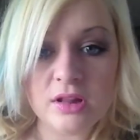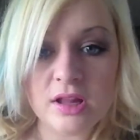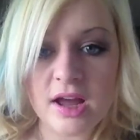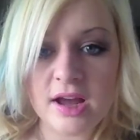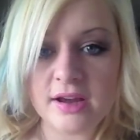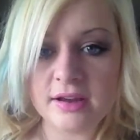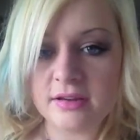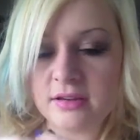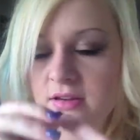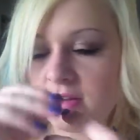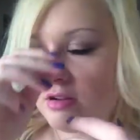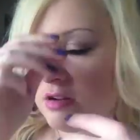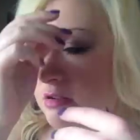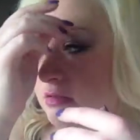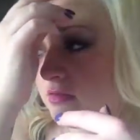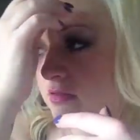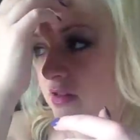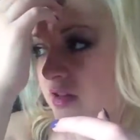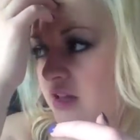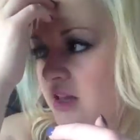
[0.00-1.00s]
Like, you know,
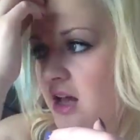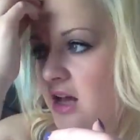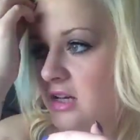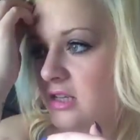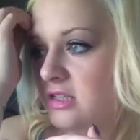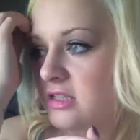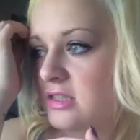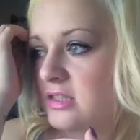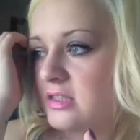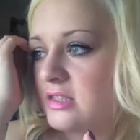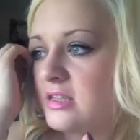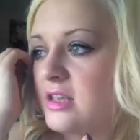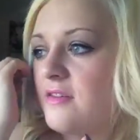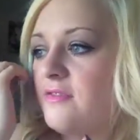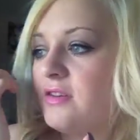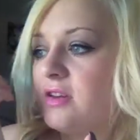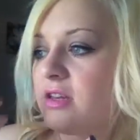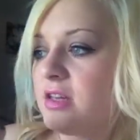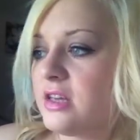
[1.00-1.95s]
for the last seven